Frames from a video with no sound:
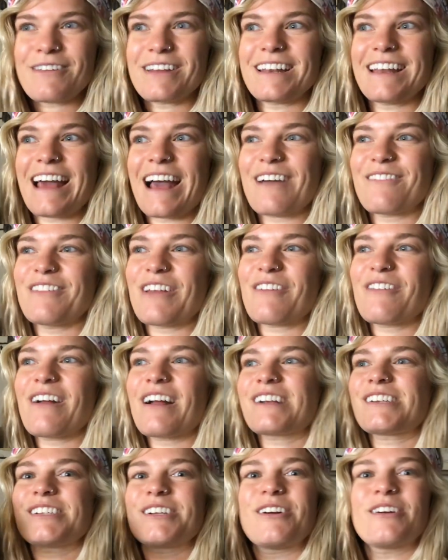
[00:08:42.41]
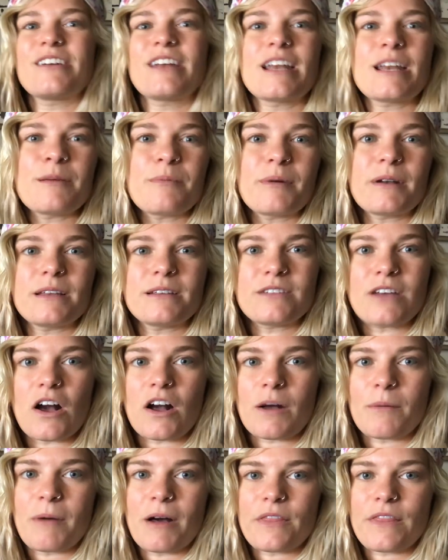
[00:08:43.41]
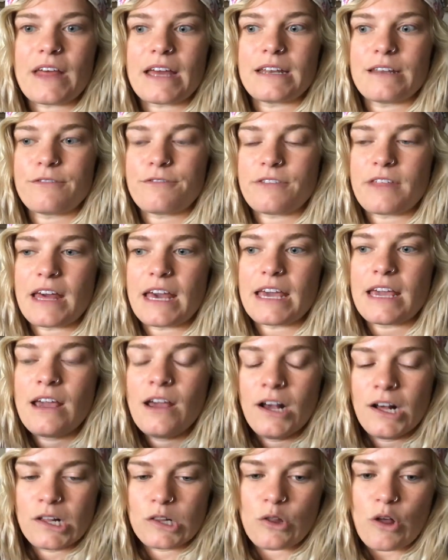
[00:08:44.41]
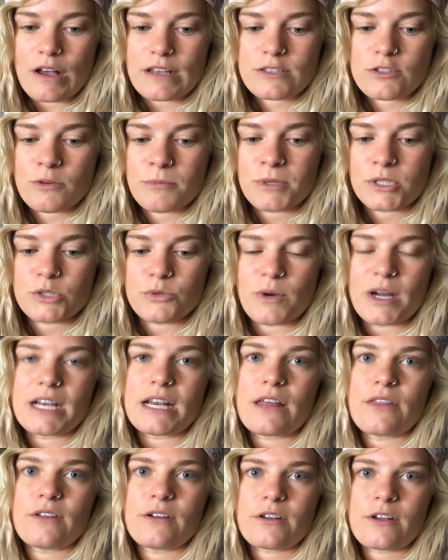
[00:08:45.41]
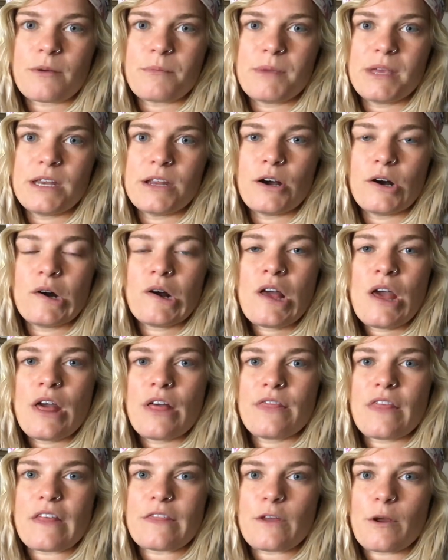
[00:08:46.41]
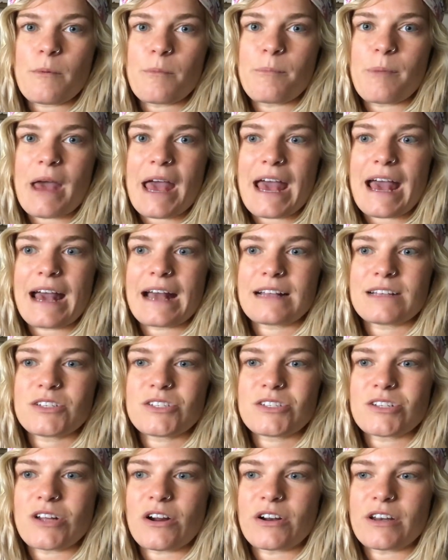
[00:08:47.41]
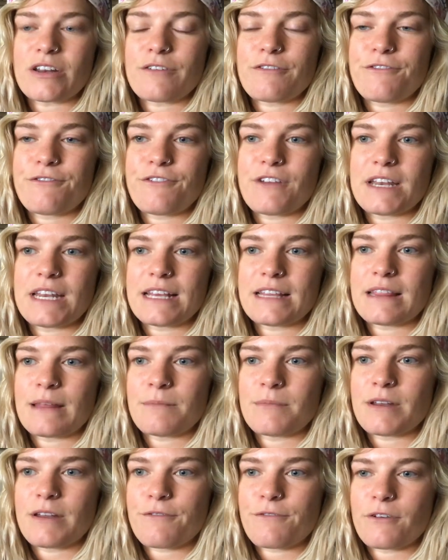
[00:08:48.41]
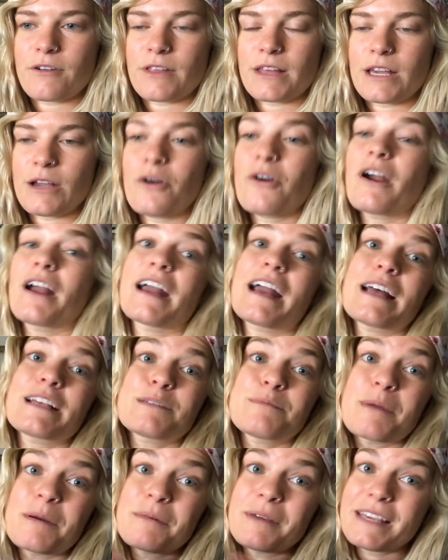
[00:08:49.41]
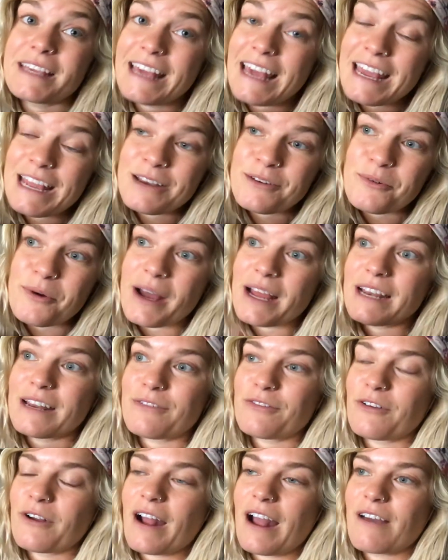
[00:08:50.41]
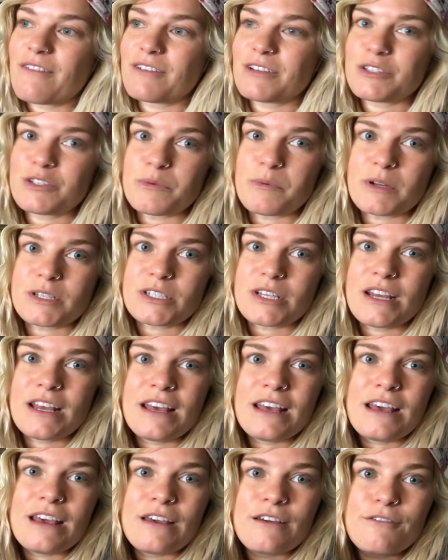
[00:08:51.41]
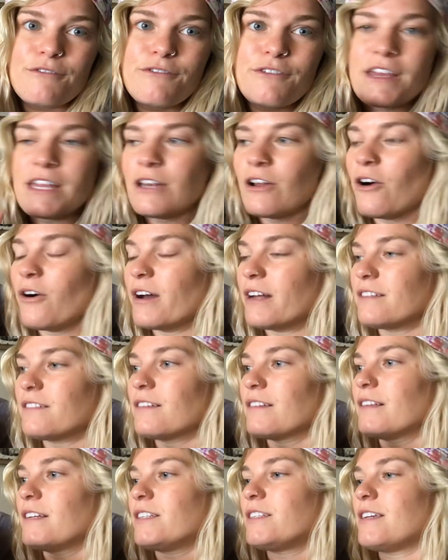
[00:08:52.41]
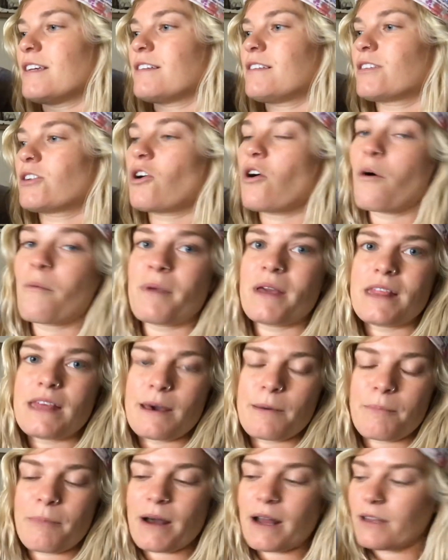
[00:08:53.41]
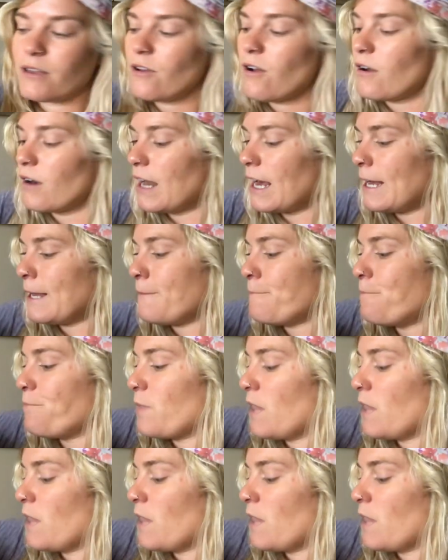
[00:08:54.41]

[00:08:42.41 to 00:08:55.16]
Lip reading: And I've never actually heard anybody talk about that, if they lost so much weight on their Camino that their bags started fitting them differently. Or I guess maybe gained weight if you're having too much vino and delicious comida española.